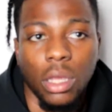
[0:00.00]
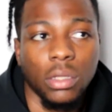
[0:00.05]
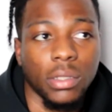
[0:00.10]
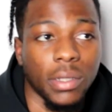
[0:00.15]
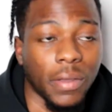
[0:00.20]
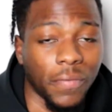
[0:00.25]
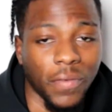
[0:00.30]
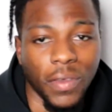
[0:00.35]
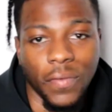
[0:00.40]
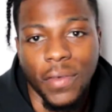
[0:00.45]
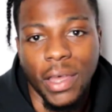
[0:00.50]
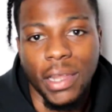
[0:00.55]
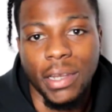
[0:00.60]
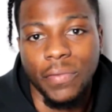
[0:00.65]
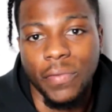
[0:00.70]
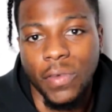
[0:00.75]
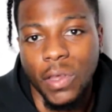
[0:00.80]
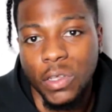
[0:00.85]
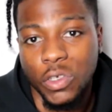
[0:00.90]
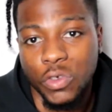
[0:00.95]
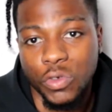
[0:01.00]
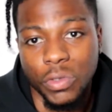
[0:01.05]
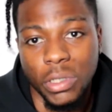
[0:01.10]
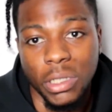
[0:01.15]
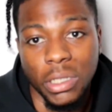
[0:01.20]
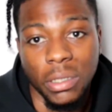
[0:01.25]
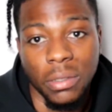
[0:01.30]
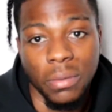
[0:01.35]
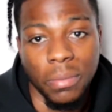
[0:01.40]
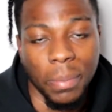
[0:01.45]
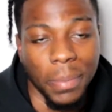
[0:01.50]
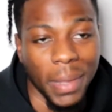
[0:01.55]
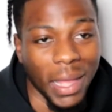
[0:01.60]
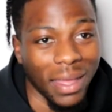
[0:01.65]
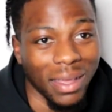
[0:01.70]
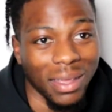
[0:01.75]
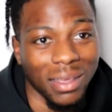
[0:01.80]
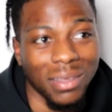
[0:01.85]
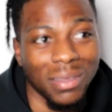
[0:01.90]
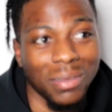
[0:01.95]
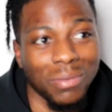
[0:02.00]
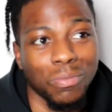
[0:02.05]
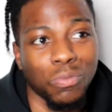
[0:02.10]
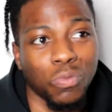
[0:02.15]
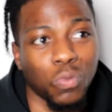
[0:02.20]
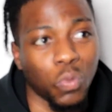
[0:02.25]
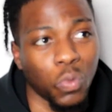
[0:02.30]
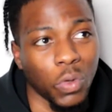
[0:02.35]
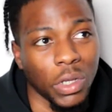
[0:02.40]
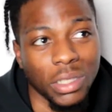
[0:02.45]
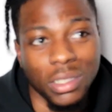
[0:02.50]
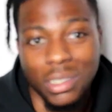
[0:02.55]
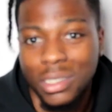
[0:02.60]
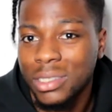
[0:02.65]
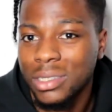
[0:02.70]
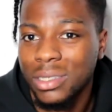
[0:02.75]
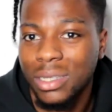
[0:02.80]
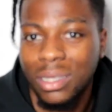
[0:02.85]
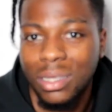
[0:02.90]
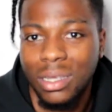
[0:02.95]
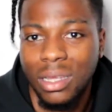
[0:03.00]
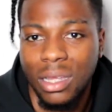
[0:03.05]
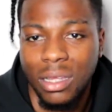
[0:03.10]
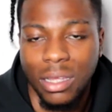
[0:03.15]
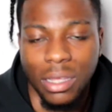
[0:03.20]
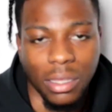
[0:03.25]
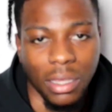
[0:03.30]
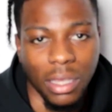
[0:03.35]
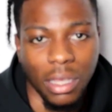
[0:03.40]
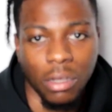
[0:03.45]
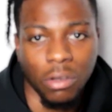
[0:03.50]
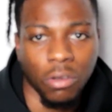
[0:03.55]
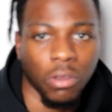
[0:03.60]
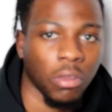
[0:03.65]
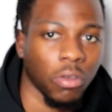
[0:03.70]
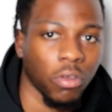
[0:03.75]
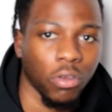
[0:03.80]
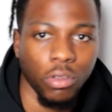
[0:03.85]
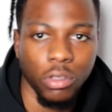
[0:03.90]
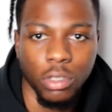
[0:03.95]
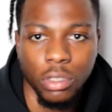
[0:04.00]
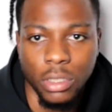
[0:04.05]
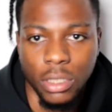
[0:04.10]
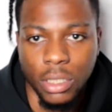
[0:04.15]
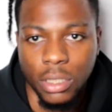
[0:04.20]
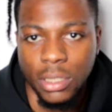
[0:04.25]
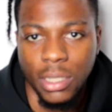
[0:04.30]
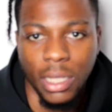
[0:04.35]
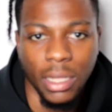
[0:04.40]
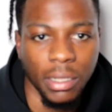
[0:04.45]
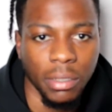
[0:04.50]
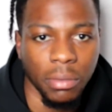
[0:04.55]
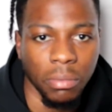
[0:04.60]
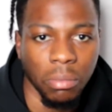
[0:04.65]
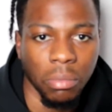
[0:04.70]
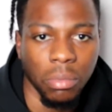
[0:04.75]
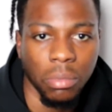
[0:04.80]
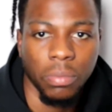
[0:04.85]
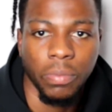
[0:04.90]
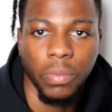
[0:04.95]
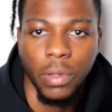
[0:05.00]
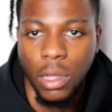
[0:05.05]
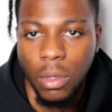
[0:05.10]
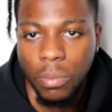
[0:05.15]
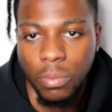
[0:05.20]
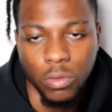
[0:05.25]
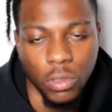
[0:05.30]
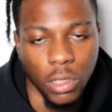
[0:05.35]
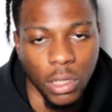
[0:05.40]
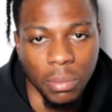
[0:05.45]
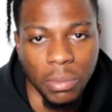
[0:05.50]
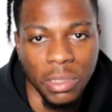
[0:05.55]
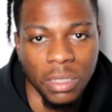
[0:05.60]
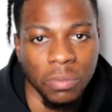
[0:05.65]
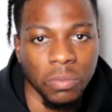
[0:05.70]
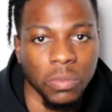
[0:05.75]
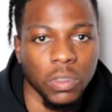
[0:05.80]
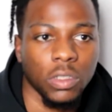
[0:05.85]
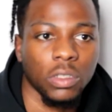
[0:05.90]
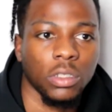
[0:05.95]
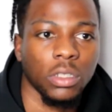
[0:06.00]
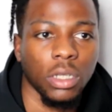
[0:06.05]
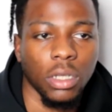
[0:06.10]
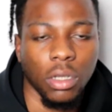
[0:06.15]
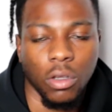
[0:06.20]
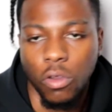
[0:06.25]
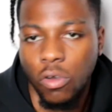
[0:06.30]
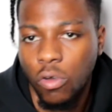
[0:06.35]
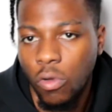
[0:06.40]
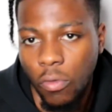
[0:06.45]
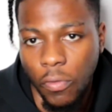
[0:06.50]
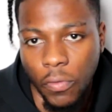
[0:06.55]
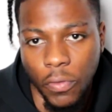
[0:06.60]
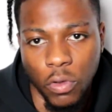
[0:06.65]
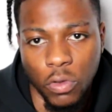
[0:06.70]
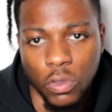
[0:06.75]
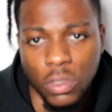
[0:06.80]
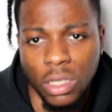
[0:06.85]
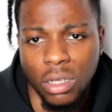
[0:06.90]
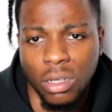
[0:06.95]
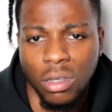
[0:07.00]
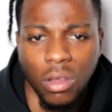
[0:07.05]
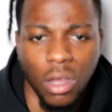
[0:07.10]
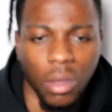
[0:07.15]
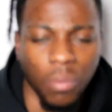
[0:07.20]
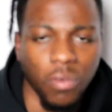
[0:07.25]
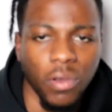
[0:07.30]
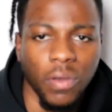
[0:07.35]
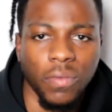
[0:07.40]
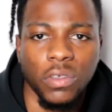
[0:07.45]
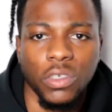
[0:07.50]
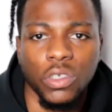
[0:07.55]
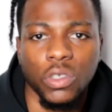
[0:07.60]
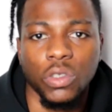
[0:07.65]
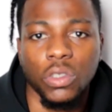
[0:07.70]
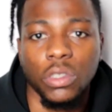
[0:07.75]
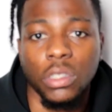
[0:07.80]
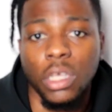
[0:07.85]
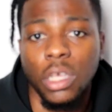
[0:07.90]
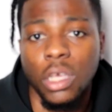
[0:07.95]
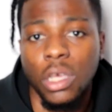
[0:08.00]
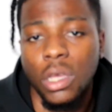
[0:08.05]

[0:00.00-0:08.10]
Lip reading: The 5th anniversary pack, which again included the denim, purple denims, the chlorophylls, and a couple other shoes.